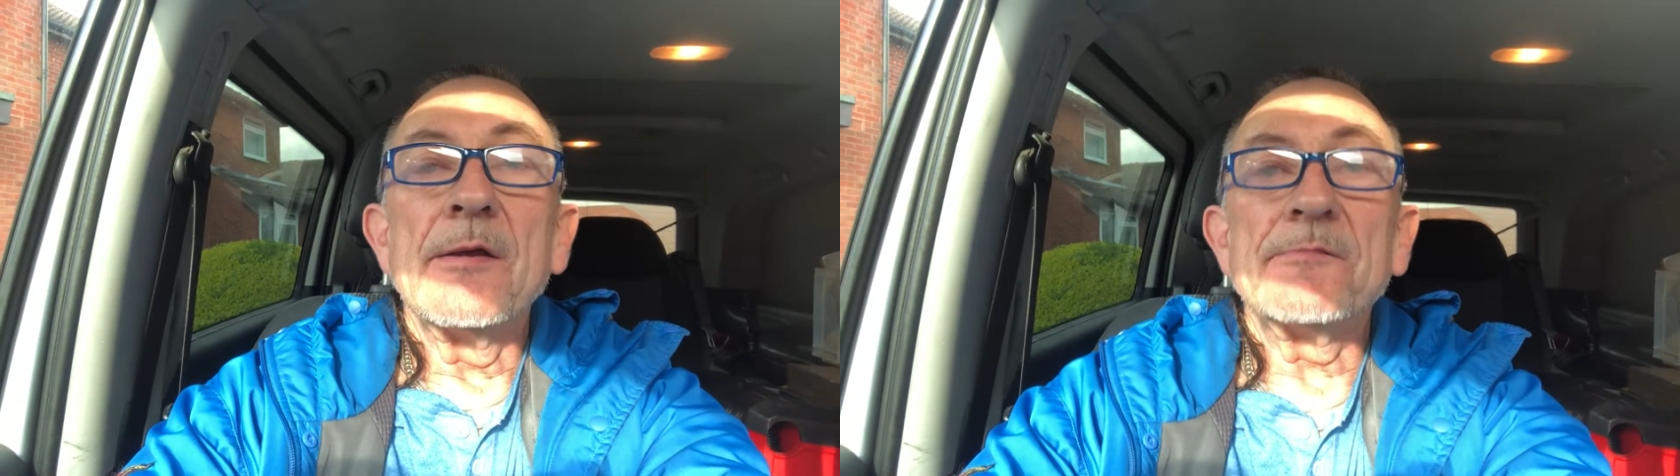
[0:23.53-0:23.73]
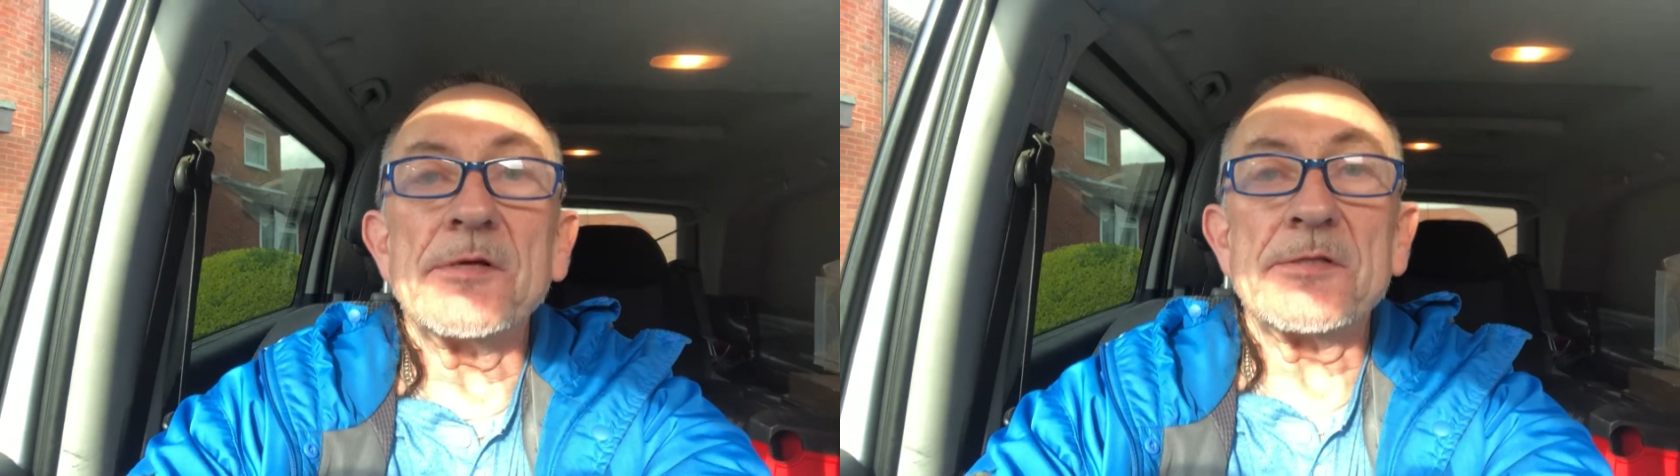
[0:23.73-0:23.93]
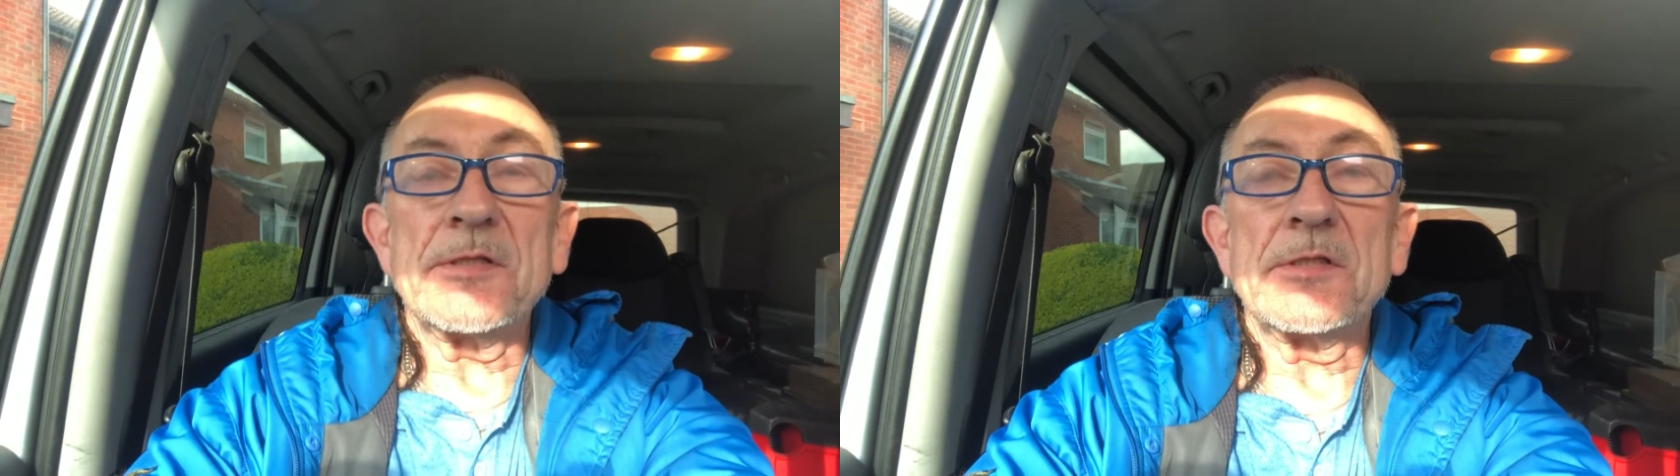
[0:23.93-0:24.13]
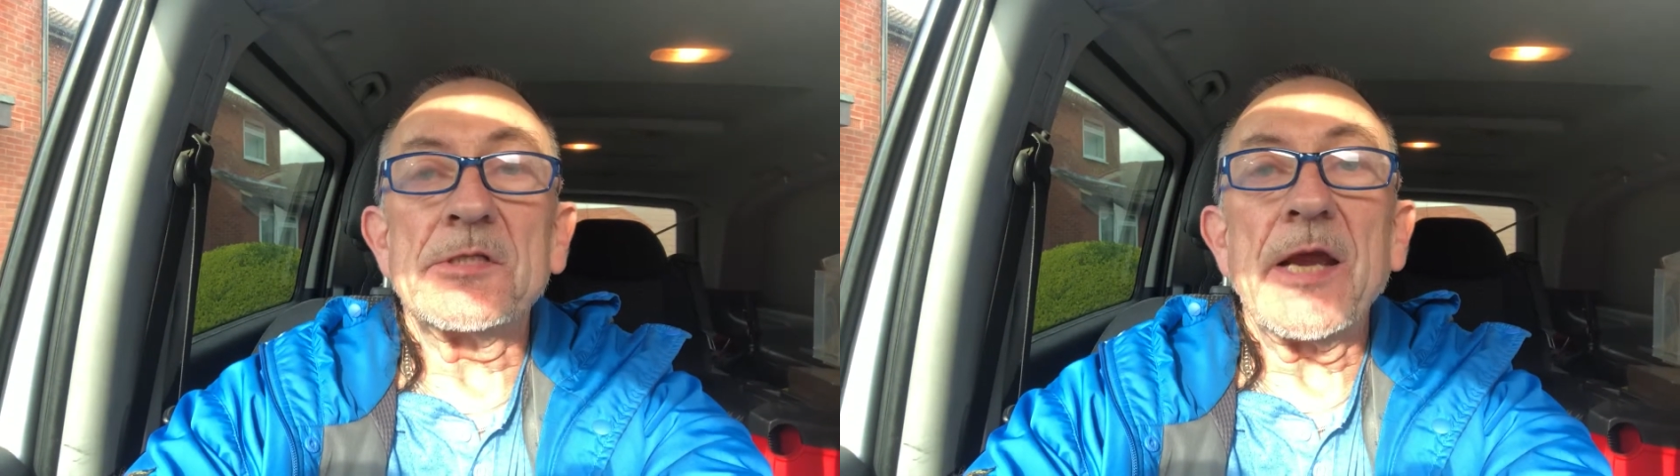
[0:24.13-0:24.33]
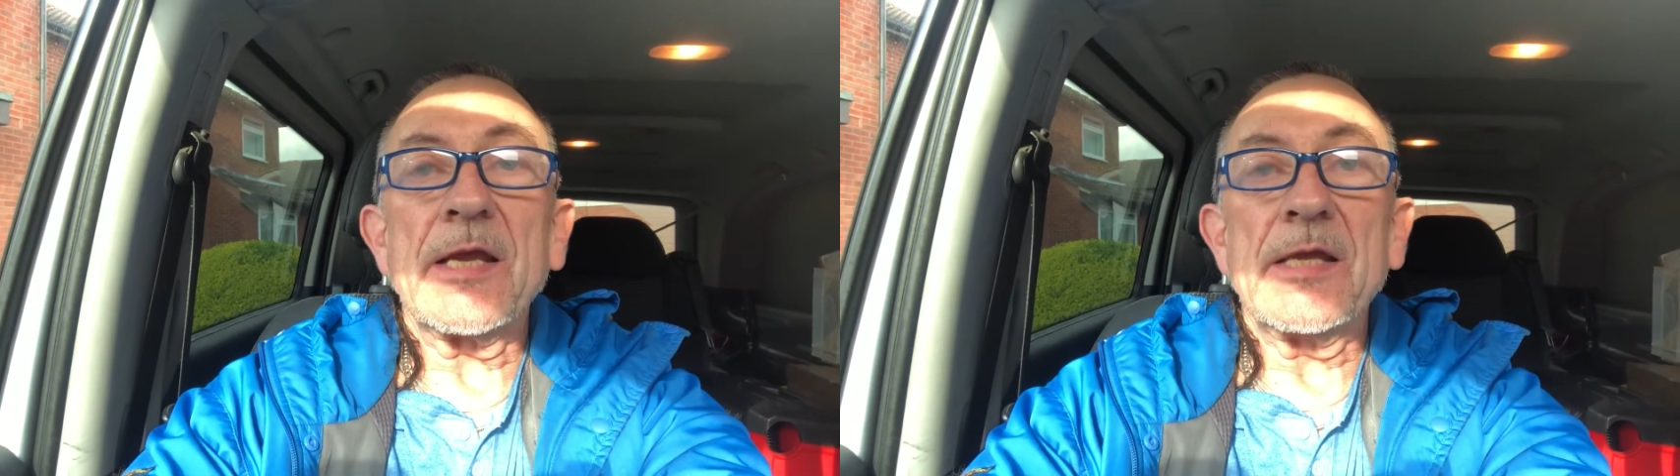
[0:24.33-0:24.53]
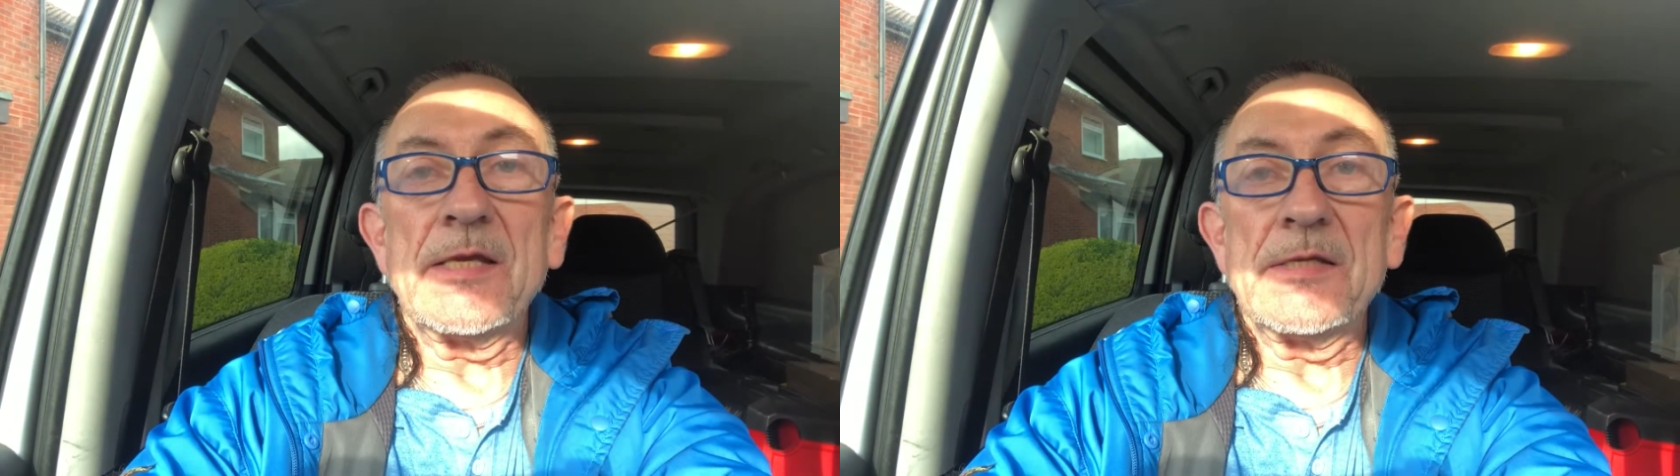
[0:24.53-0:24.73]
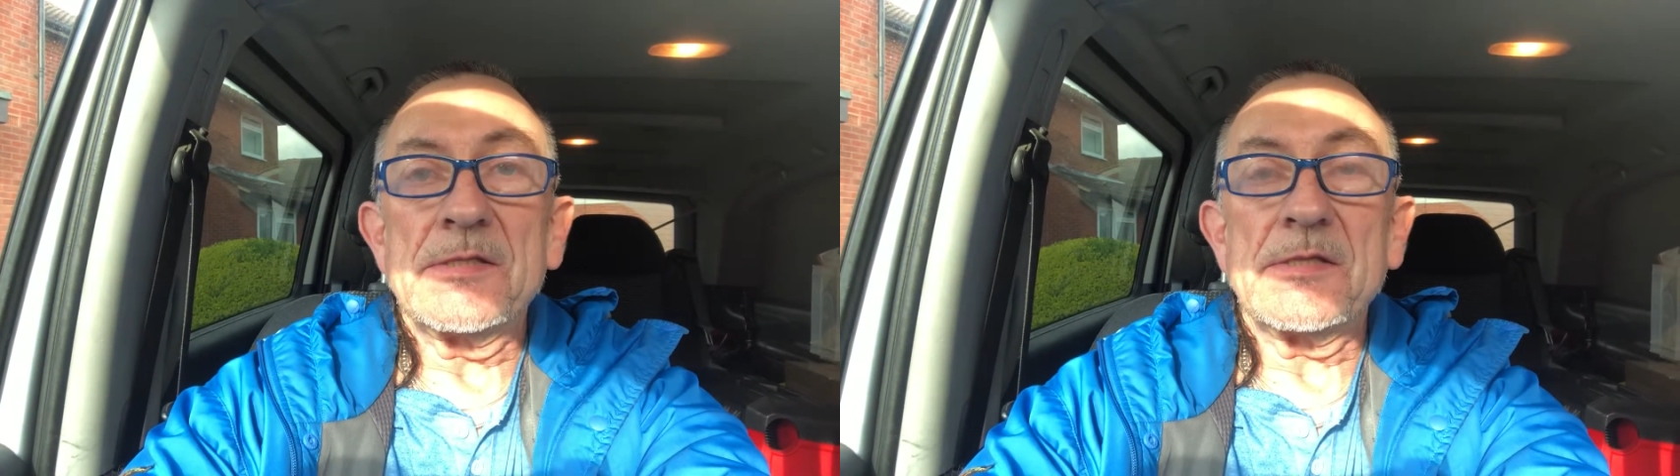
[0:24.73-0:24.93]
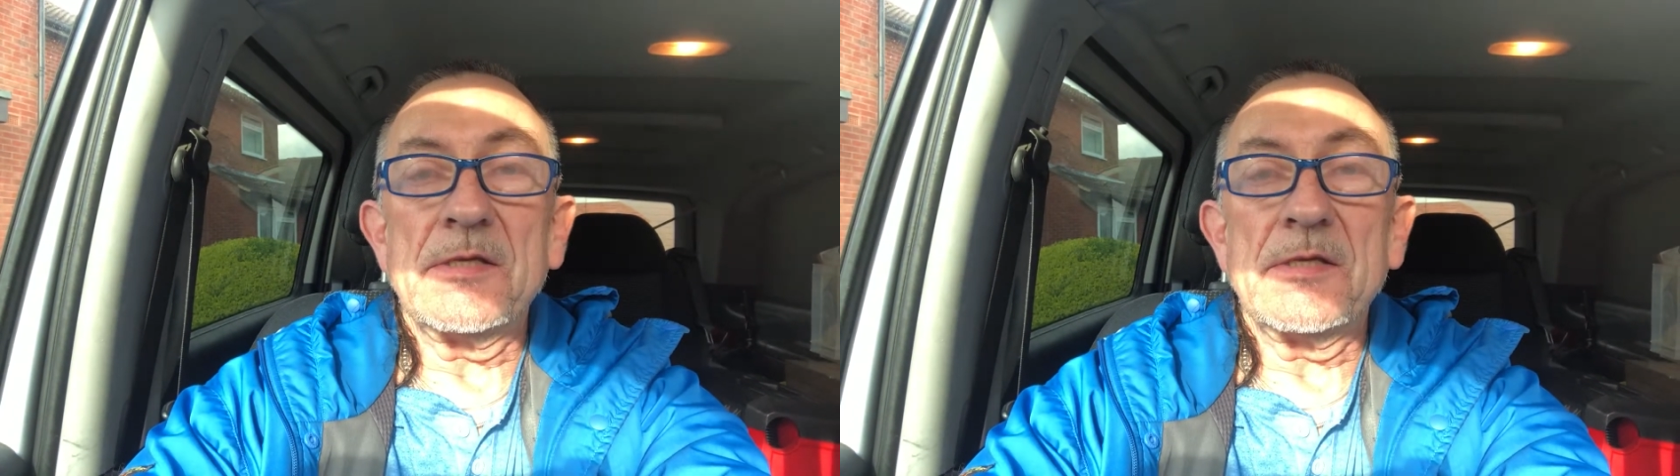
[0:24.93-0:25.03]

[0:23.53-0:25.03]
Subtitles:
First thing to check is